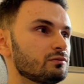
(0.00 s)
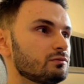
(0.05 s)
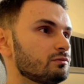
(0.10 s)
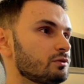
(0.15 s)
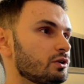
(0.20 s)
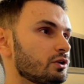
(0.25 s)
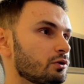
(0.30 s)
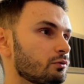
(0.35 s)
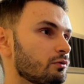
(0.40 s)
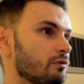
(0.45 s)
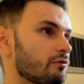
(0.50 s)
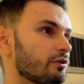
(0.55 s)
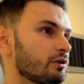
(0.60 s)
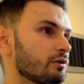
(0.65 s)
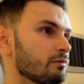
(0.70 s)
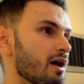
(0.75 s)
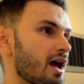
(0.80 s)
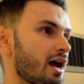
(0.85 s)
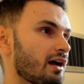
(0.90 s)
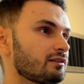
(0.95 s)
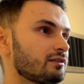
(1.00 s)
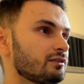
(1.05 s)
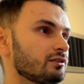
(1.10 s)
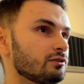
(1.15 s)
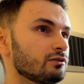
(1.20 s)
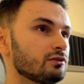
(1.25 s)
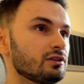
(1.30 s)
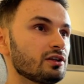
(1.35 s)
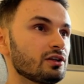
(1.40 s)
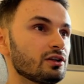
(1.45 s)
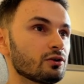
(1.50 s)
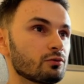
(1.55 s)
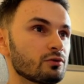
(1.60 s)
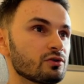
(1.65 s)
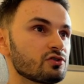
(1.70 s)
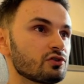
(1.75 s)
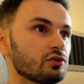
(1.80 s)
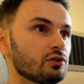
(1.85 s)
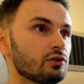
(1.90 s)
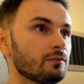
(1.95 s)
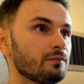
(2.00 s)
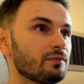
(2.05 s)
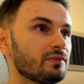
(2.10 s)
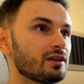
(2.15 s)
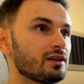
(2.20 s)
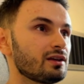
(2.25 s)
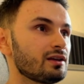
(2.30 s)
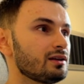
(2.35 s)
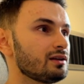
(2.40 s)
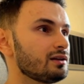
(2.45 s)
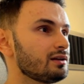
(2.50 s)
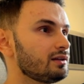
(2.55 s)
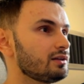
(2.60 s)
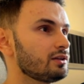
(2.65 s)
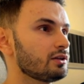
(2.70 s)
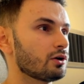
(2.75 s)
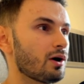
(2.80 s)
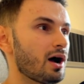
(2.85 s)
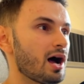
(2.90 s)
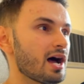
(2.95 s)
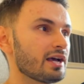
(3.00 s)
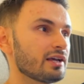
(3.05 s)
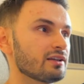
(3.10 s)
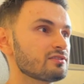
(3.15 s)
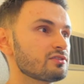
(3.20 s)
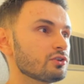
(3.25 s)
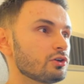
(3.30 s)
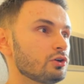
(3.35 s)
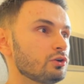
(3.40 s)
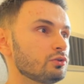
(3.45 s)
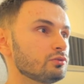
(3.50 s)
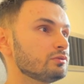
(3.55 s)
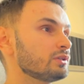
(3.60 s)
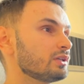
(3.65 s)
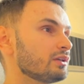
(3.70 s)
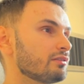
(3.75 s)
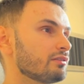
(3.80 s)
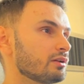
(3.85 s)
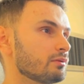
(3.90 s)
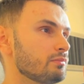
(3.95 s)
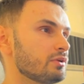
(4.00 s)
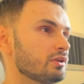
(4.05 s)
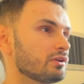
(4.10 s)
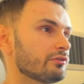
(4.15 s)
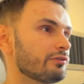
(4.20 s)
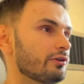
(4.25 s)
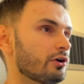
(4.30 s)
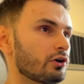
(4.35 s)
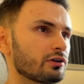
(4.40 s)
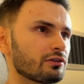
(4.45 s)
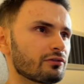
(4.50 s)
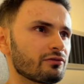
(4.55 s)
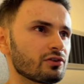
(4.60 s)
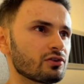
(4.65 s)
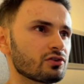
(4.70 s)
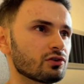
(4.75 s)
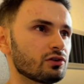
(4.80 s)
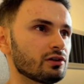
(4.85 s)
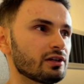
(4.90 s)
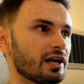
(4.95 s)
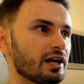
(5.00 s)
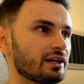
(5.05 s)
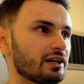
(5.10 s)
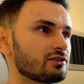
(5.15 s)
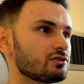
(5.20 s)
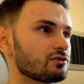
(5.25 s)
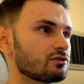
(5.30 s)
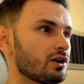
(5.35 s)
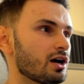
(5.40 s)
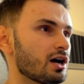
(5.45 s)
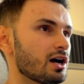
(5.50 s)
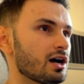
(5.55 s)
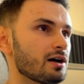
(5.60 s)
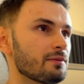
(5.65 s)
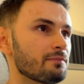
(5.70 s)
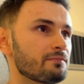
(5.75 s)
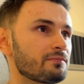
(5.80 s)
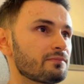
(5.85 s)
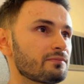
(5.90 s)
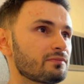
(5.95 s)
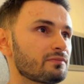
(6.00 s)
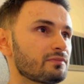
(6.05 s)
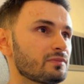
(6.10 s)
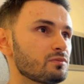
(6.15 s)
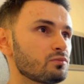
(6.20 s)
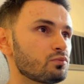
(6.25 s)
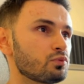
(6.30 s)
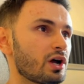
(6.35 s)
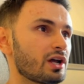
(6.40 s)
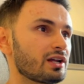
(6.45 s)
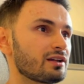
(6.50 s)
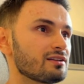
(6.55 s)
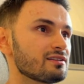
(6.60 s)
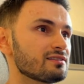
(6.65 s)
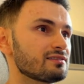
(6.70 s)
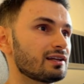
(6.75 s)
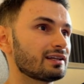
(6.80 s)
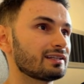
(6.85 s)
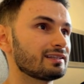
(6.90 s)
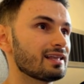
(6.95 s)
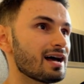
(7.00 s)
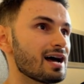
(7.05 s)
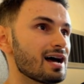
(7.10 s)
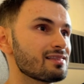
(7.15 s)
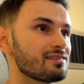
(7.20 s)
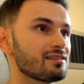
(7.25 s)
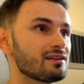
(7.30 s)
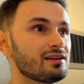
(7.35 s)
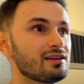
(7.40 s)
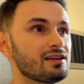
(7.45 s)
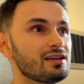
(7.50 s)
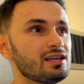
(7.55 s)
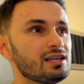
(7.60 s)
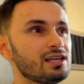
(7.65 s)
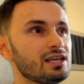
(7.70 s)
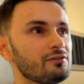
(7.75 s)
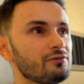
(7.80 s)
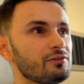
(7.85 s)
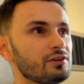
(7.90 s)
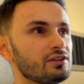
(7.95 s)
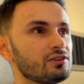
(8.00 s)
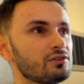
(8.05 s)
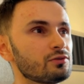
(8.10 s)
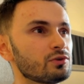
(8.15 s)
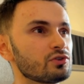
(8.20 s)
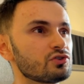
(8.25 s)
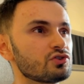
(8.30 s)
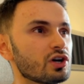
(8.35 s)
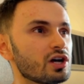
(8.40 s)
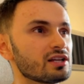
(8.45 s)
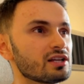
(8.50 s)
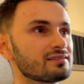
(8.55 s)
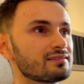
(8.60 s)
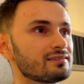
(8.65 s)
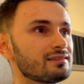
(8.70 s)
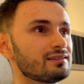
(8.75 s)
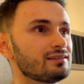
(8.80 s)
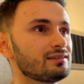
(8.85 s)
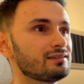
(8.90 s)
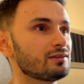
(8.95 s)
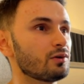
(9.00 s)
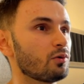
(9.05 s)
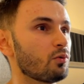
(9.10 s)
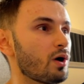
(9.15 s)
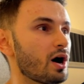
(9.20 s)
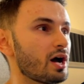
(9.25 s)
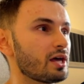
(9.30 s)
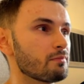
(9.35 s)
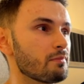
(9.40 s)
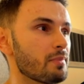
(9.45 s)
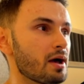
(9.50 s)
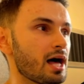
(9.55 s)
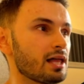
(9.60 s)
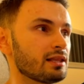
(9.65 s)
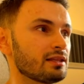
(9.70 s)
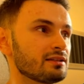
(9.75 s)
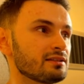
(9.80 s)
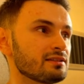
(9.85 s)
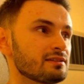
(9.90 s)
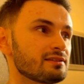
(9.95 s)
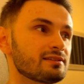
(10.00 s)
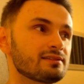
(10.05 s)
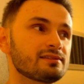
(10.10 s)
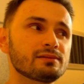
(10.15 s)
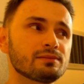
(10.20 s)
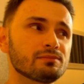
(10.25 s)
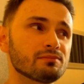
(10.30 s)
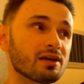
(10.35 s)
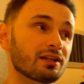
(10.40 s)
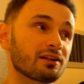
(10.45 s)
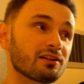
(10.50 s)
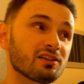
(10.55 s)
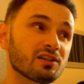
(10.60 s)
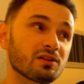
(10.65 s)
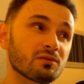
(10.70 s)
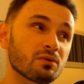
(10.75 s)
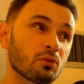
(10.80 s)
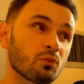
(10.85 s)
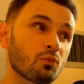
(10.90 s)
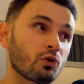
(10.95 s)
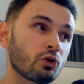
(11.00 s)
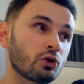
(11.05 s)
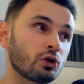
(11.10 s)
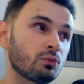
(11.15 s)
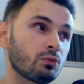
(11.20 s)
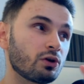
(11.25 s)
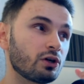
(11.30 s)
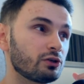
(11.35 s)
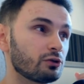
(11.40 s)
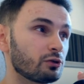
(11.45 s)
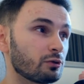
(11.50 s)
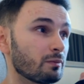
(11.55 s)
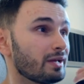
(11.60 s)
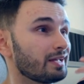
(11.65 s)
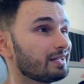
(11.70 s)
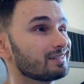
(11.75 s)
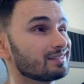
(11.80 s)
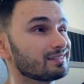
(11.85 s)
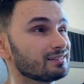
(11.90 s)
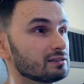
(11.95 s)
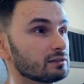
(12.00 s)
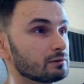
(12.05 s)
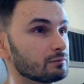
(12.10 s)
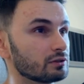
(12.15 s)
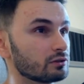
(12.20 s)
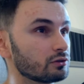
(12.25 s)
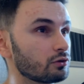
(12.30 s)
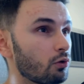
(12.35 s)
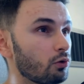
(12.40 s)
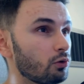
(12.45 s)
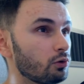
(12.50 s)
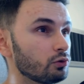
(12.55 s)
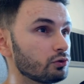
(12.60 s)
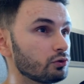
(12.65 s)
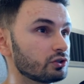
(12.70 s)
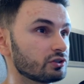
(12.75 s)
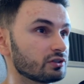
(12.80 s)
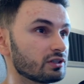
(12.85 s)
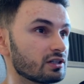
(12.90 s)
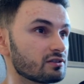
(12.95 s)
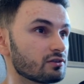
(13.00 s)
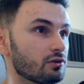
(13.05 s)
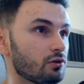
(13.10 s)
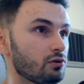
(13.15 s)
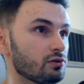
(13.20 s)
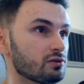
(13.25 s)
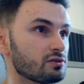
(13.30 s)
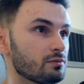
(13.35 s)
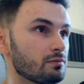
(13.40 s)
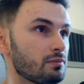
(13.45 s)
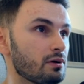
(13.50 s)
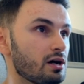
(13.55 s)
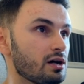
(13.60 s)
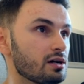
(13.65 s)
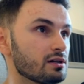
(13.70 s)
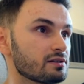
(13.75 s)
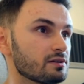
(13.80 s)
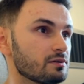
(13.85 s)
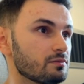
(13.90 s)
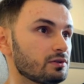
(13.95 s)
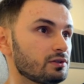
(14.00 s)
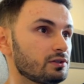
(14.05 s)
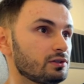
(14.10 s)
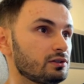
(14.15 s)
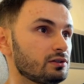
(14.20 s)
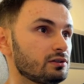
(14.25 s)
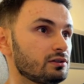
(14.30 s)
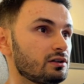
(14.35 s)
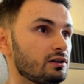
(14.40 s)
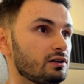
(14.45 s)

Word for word: you know, revert back to the original, you know, I S O to give it a bit of artificial extra brightness like that. If you need to adjust the white balance, make it a little bit warmer or make it a little bit colder, that's also possible.